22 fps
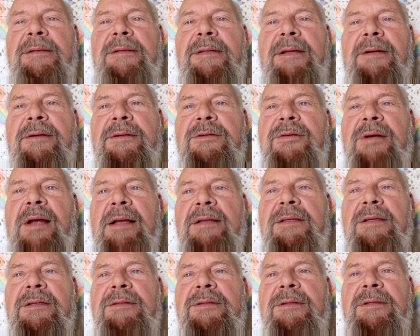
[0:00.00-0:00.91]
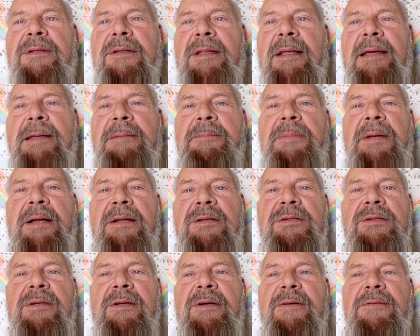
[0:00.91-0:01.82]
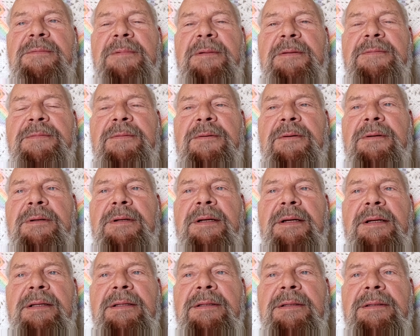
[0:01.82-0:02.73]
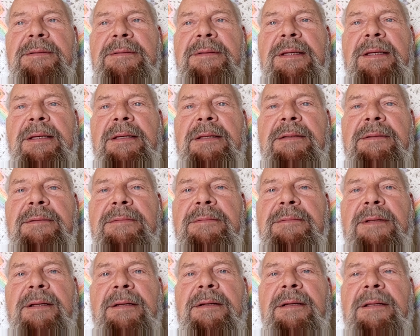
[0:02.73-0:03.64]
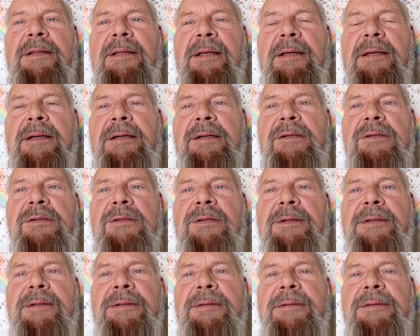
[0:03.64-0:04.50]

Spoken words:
they're attracted to the light bouncing off my forehead and the heat and anything else.